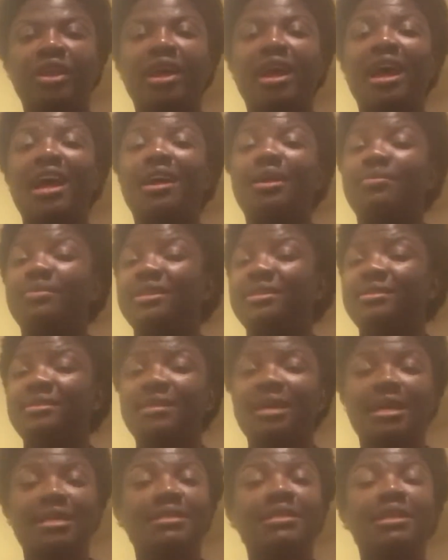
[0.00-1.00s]
I am
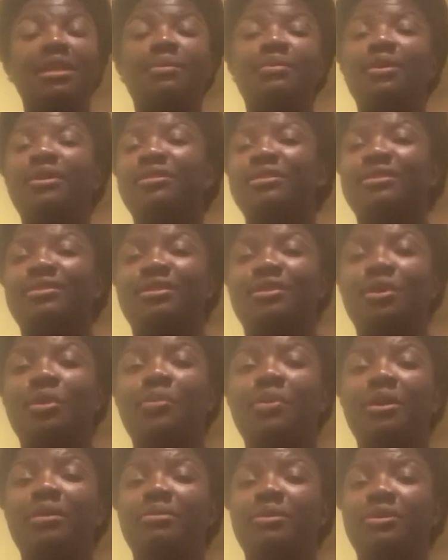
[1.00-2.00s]
excited about this
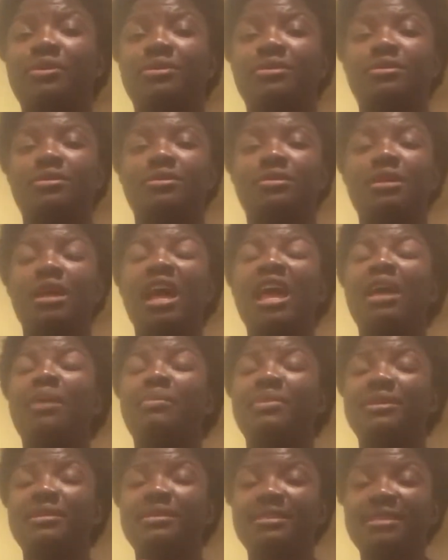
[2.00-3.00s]
topic because I
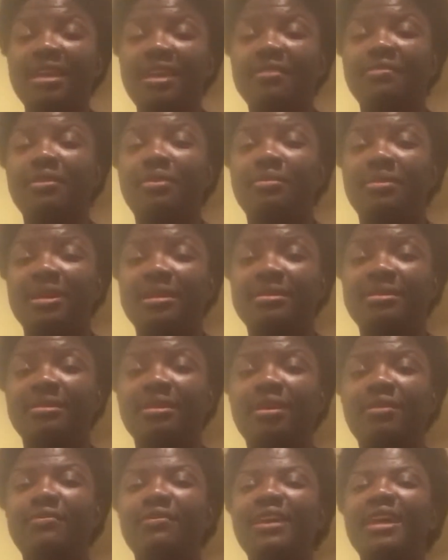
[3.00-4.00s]
am a saver
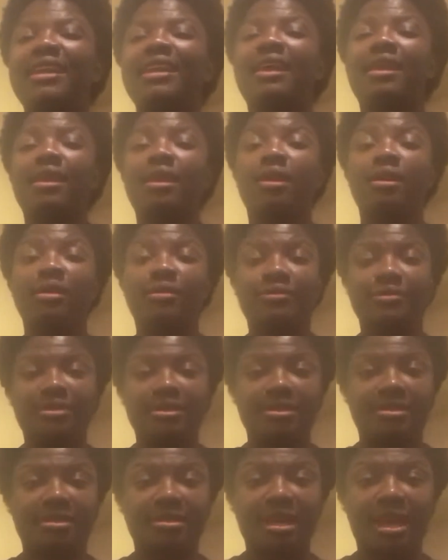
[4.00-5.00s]
myself and I love
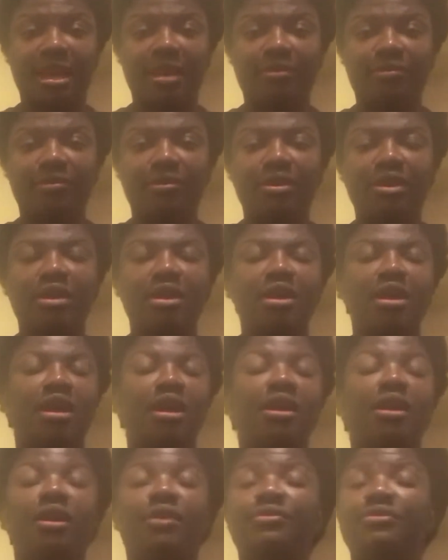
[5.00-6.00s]
to save.
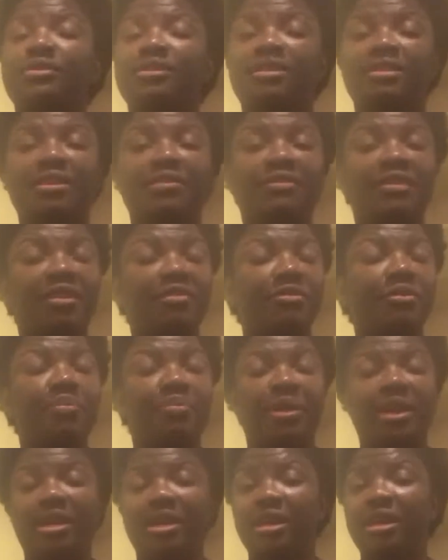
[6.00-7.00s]
I love to save every
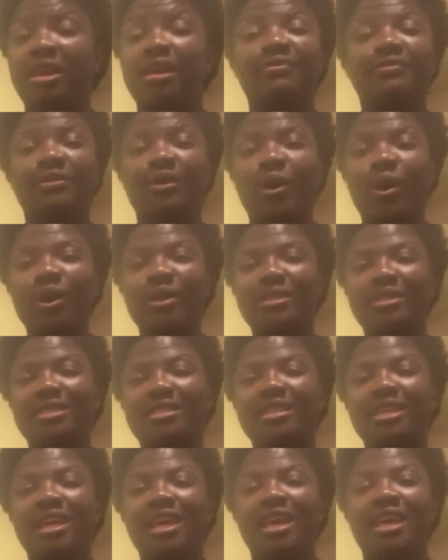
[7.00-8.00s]
penny I have
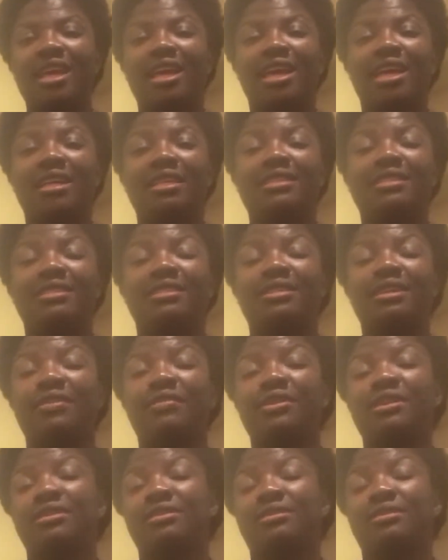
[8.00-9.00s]
got, and
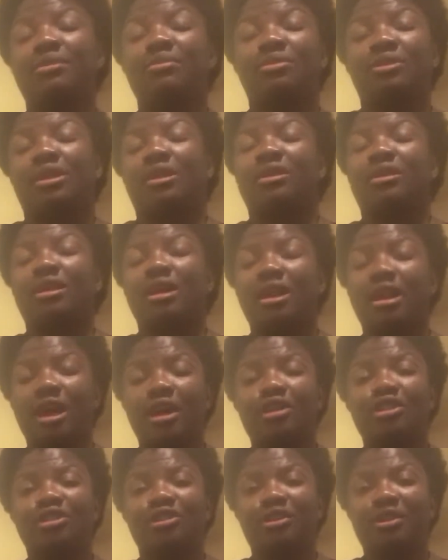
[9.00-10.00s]
saving is something that I
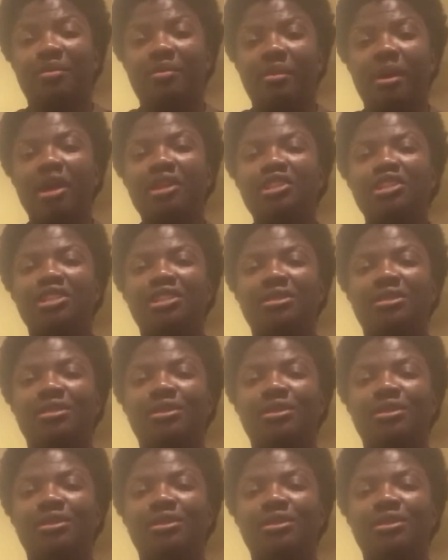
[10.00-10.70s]
enjoy much.